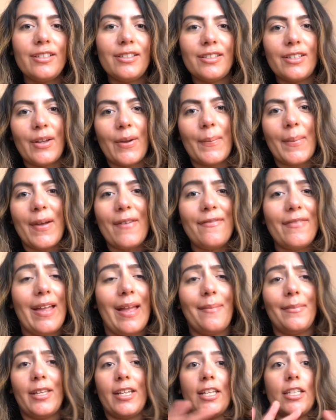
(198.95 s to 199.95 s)
So my
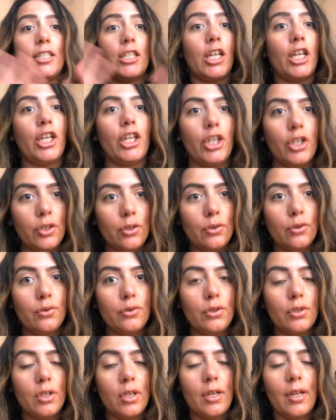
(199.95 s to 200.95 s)
family is
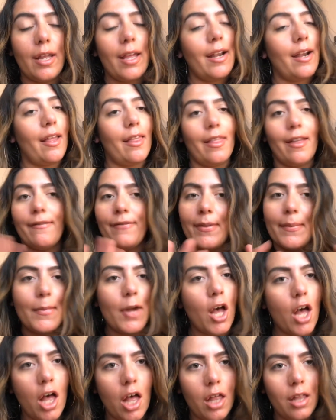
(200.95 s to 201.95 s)
huge, and I love them
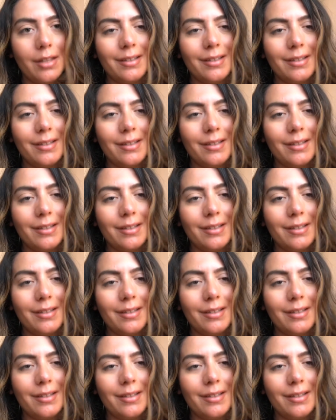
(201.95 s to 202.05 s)
all.